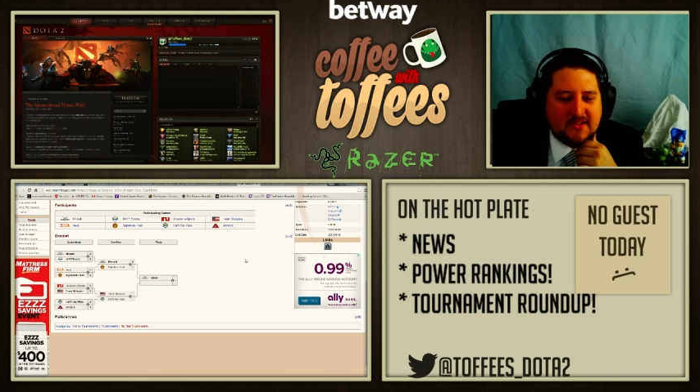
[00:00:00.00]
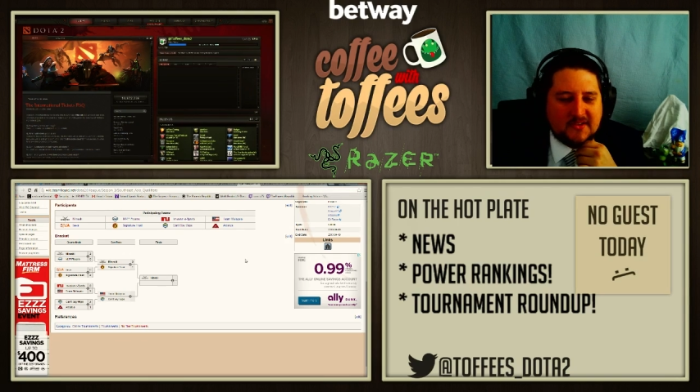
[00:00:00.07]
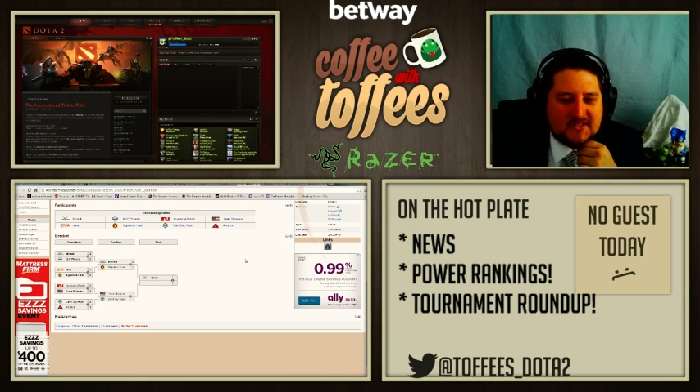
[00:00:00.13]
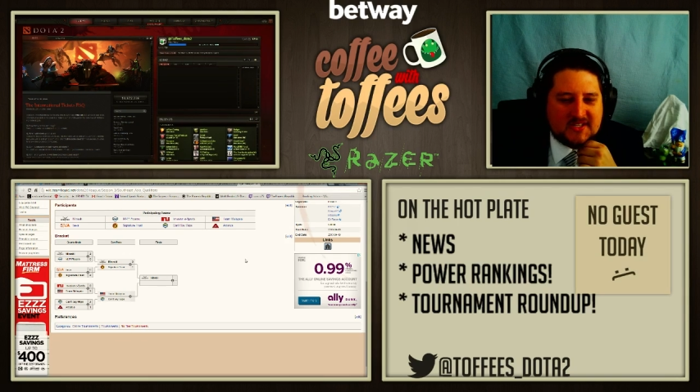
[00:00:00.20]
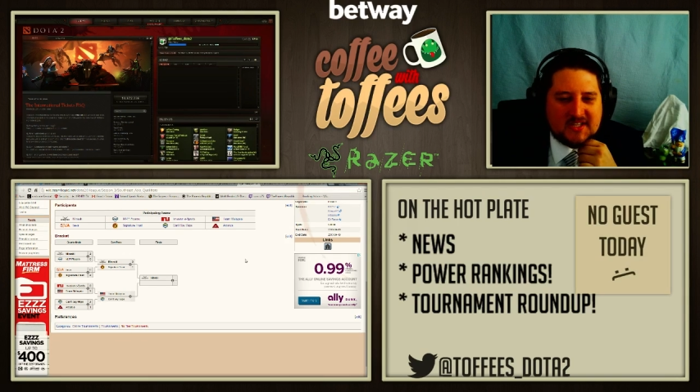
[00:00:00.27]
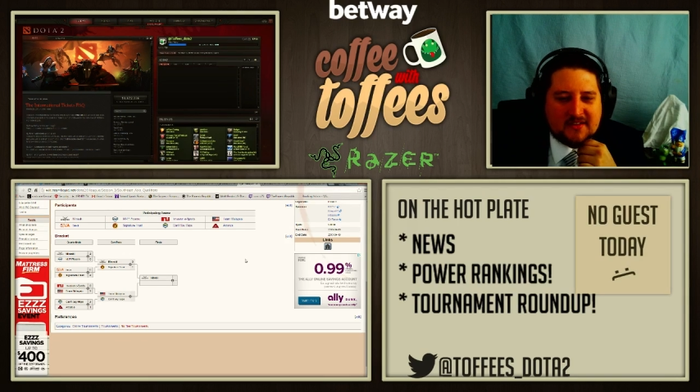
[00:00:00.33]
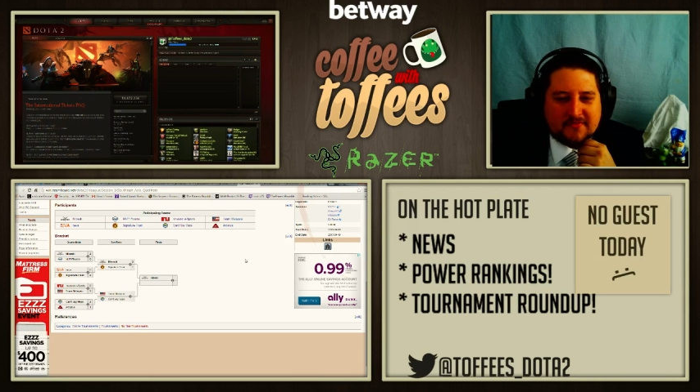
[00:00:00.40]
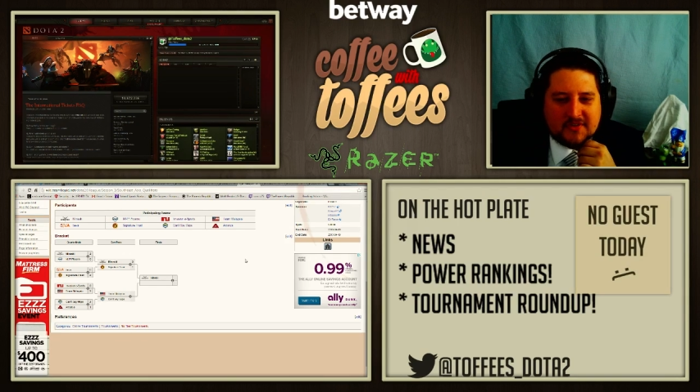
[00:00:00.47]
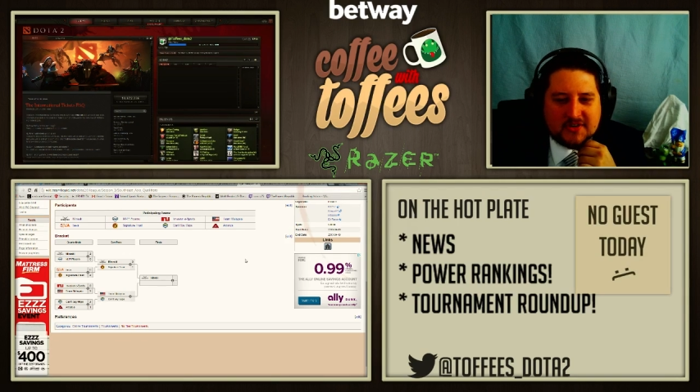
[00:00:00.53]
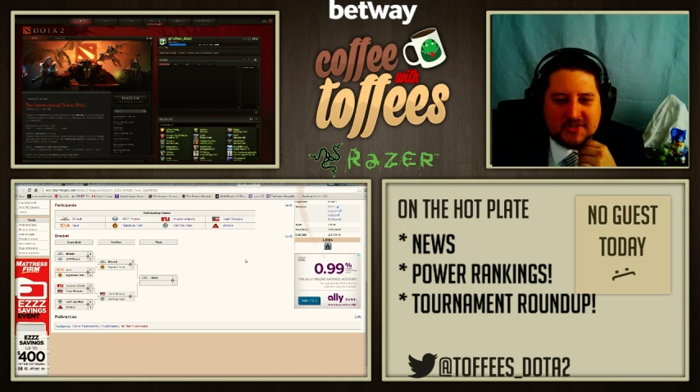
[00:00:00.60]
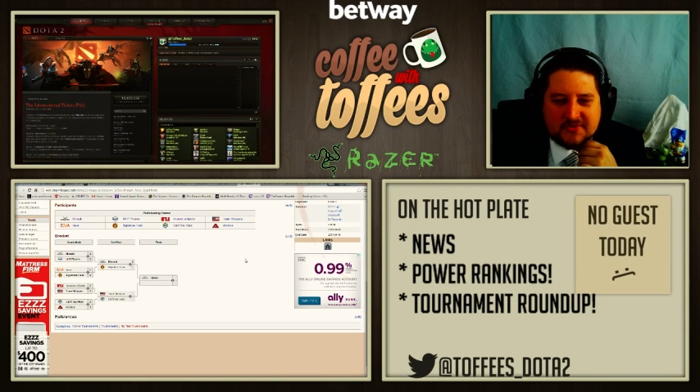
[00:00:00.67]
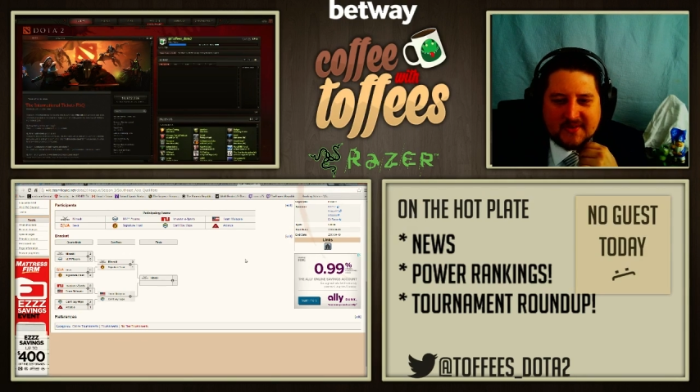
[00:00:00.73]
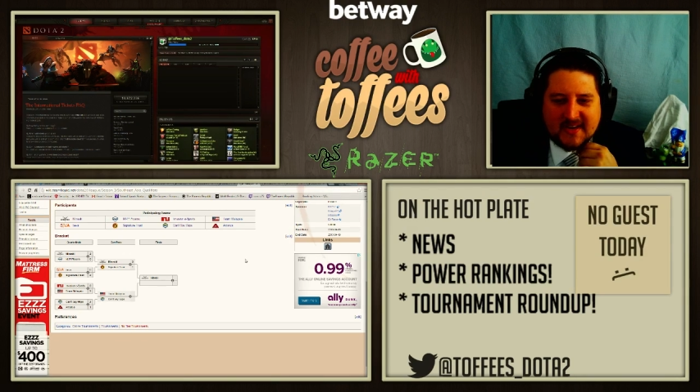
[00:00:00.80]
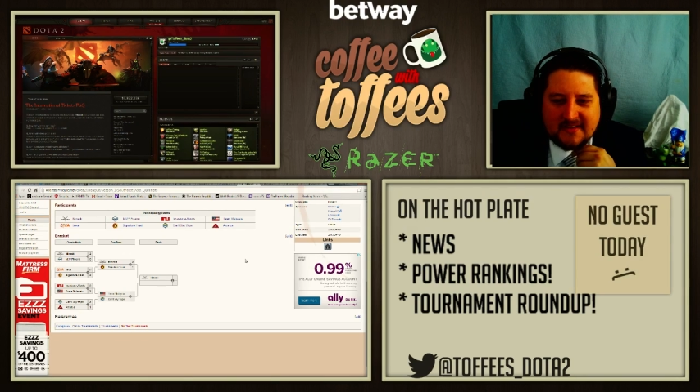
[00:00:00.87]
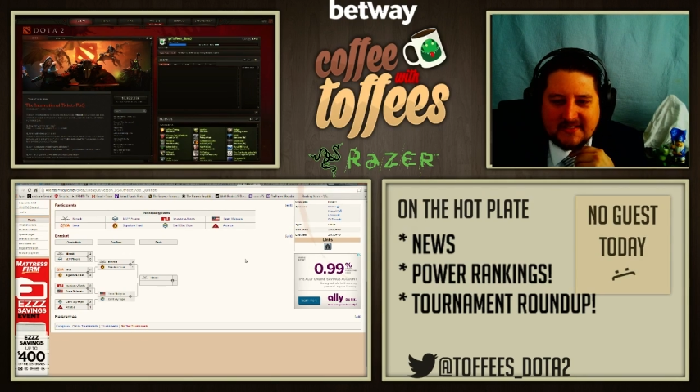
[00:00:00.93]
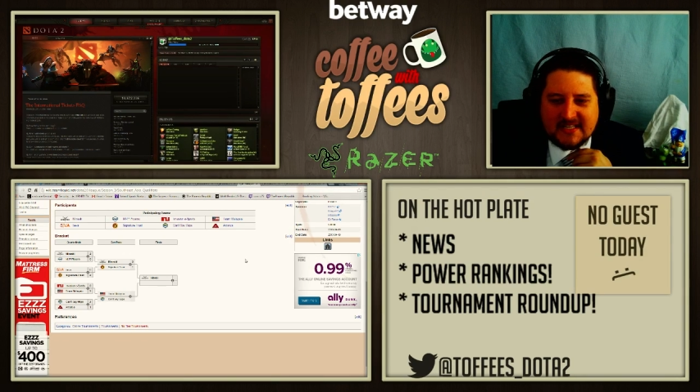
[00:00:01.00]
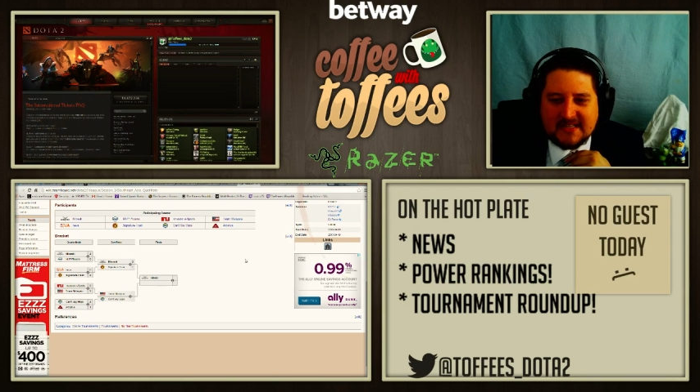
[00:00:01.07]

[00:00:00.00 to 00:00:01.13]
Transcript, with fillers: losing in the first round,